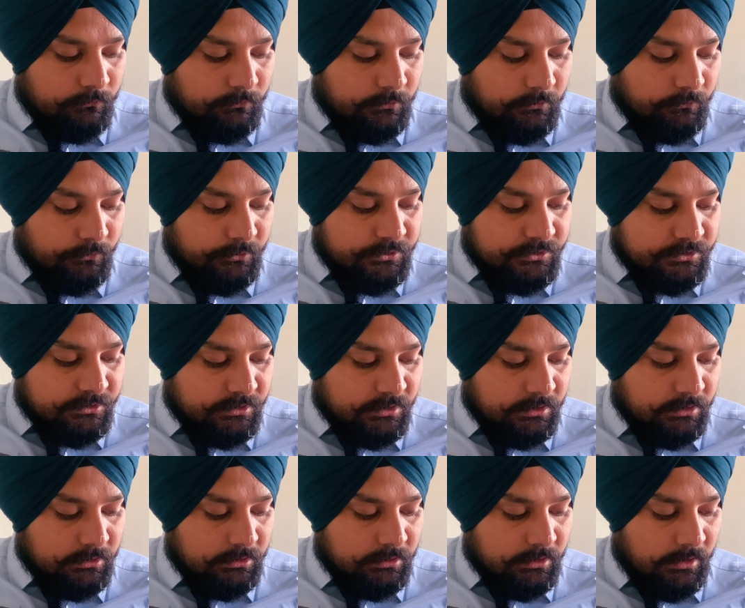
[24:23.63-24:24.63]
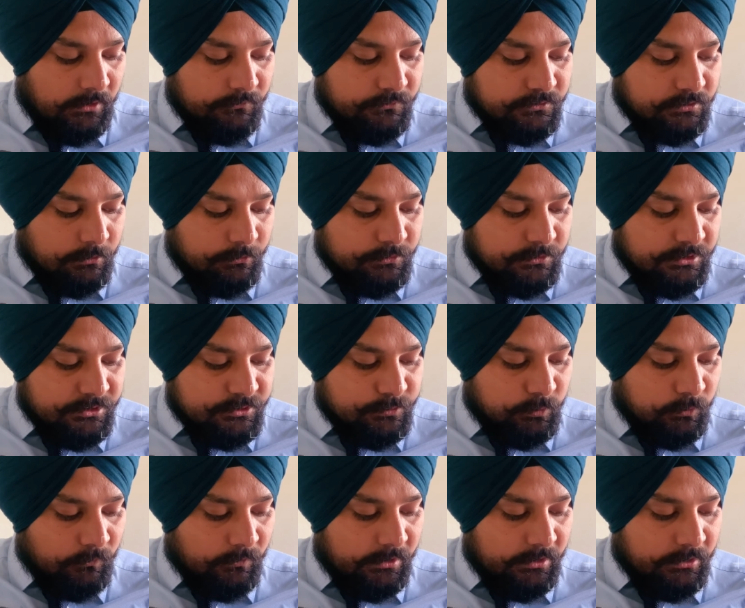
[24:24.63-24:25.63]
We shall have some list
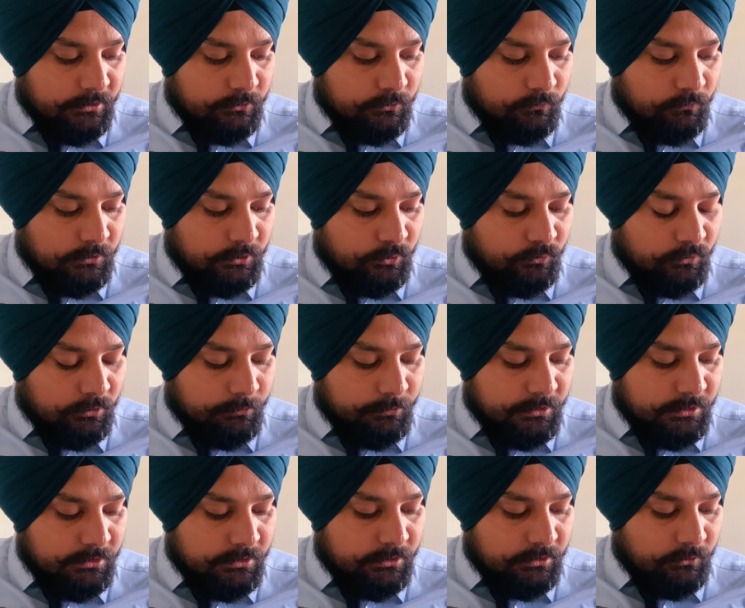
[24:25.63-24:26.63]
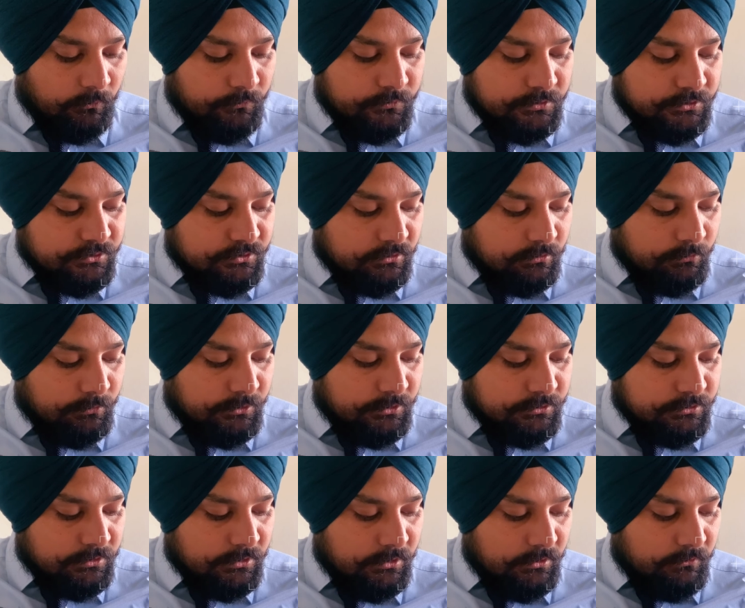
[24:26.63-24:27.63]
providing to one-to-one pairing of such
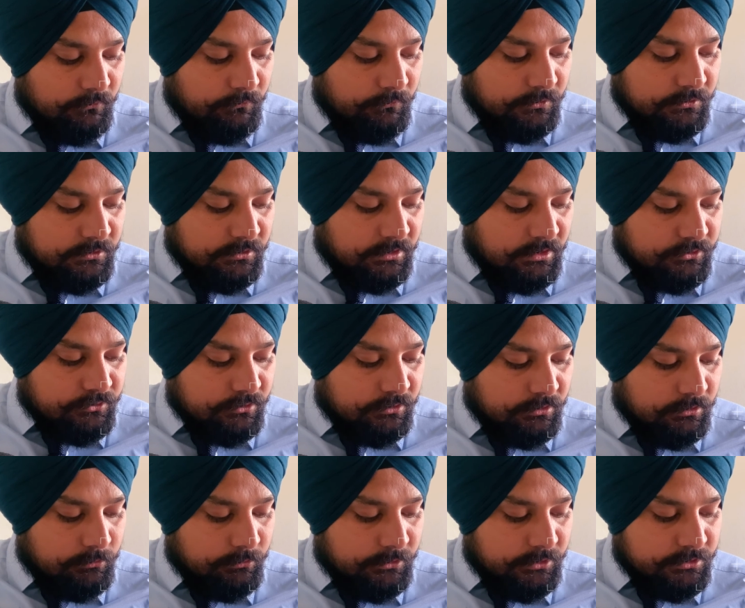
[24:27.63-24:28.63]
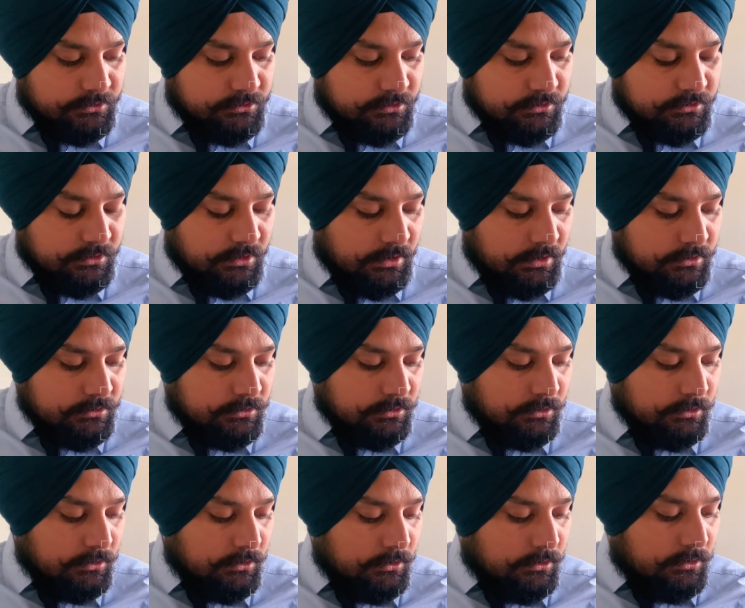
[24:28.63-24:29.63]
numbers with the natural numbers, such as
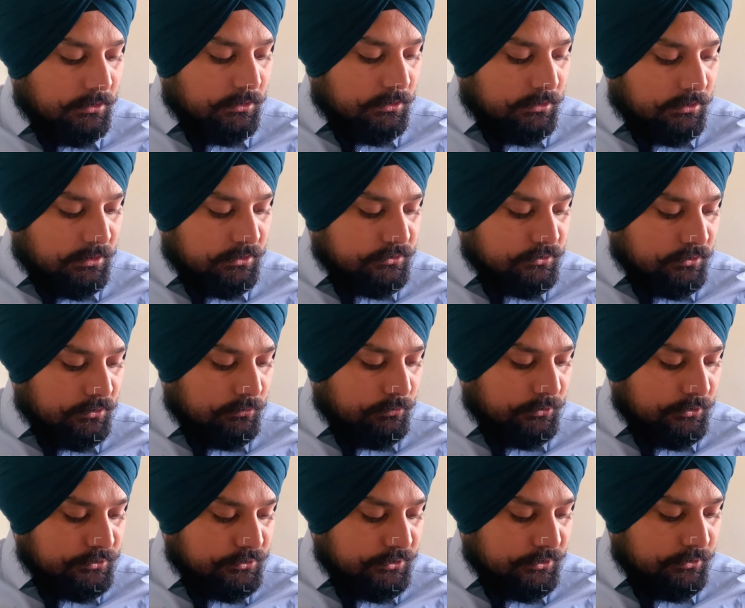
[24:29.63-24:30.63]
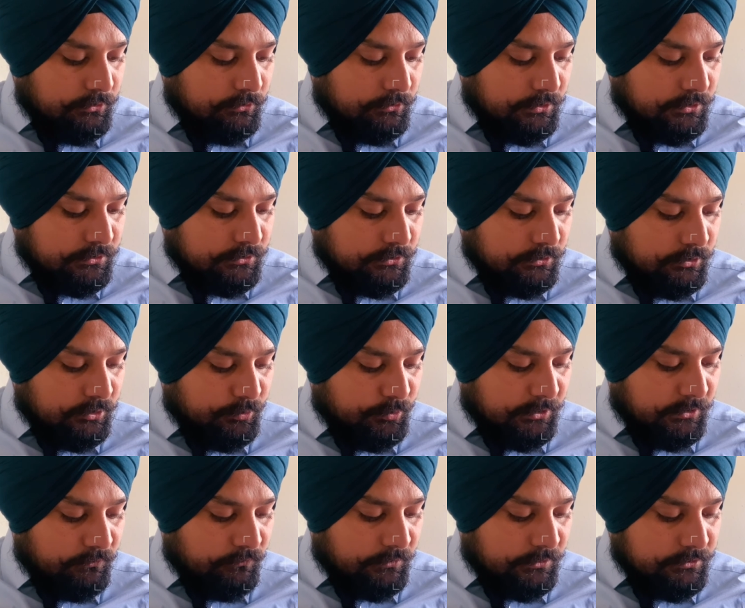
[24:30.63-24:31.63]
natural number 0 is
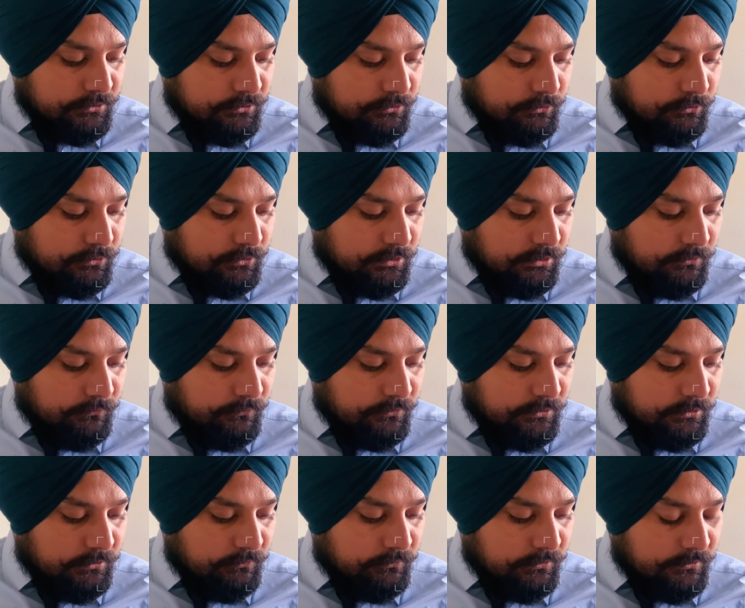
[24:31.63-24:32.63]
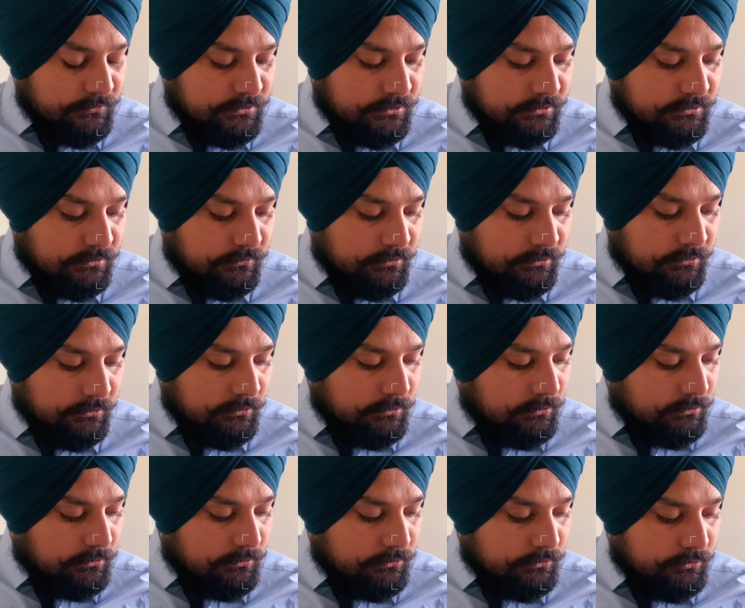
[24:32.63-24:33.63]

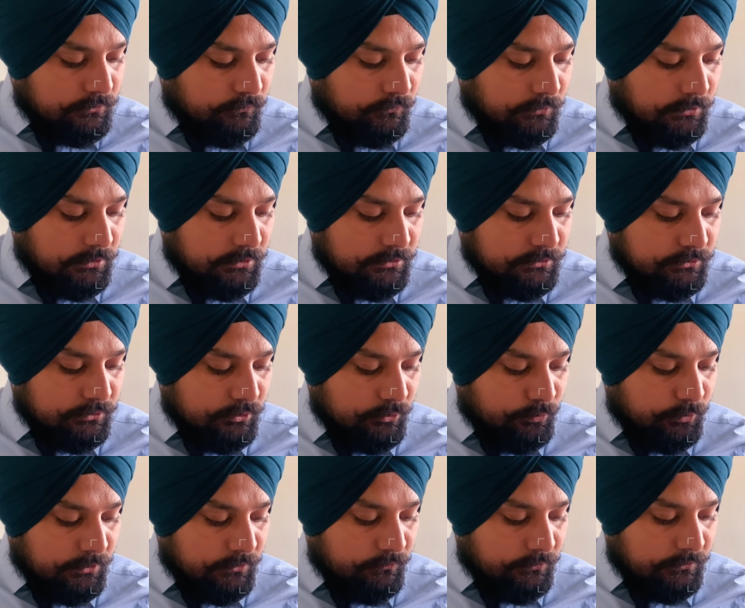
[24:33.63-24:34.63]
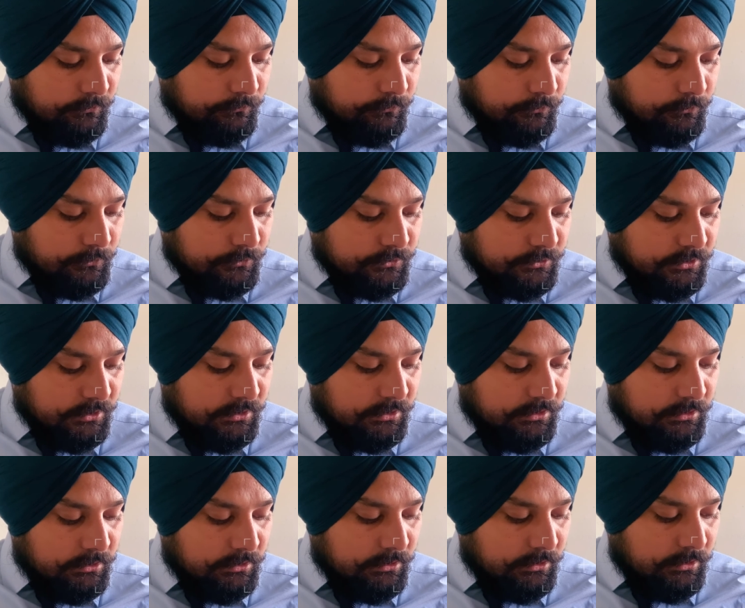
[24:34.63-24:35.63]
0.10335679, 1 is
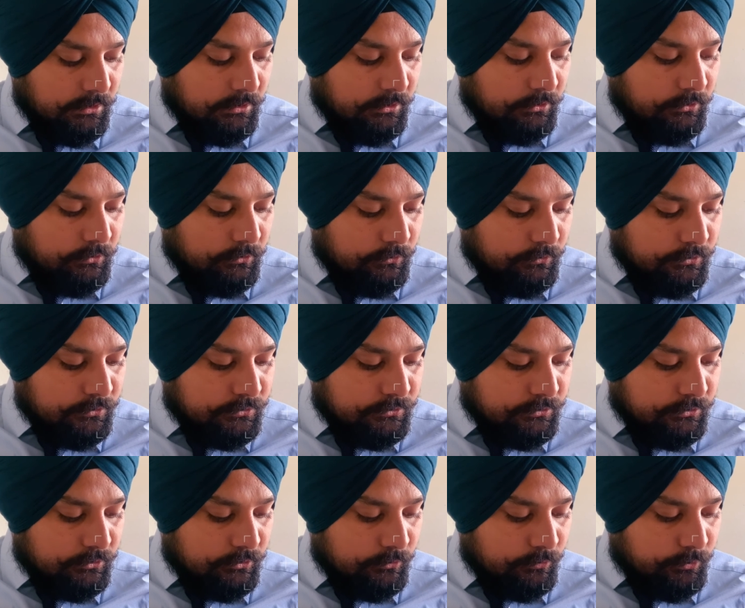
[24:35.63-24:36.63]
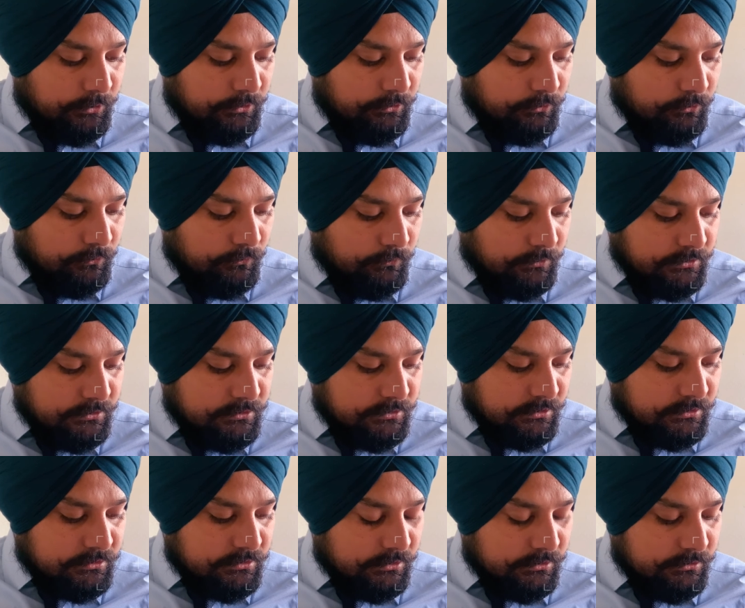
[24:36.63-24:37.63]
0.143, 2 is
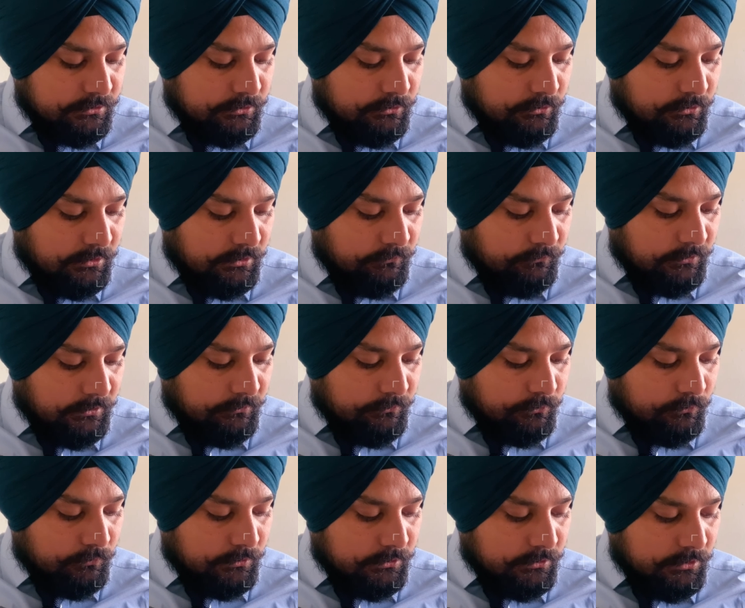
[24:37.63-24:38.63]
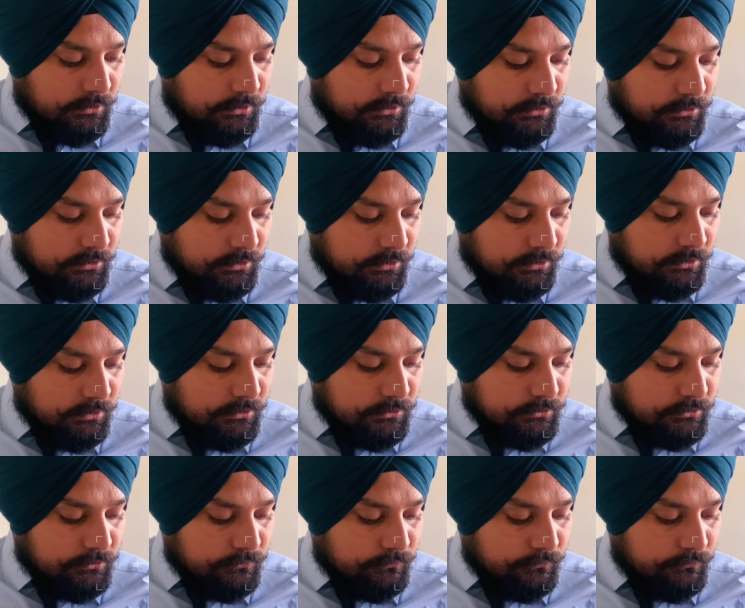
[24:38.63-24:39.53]
0.21660952133, 3 is